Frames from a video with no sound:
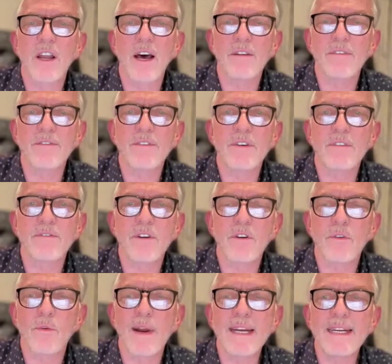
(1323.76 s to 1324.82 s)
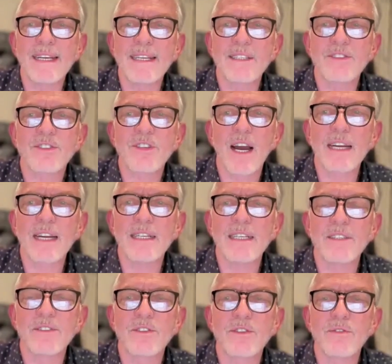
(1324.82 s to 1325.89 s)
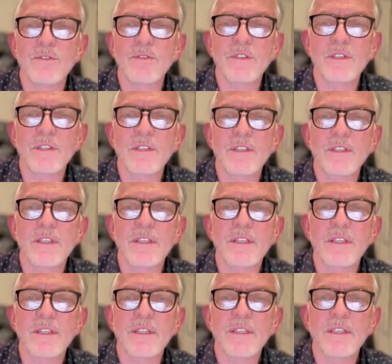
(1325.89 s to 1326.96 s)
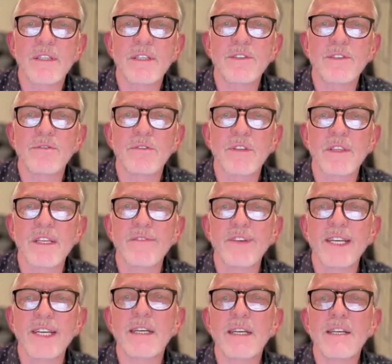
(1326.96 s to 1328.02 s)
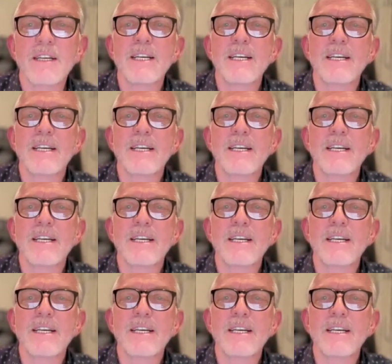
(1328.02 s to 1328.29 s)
lot of great insight into living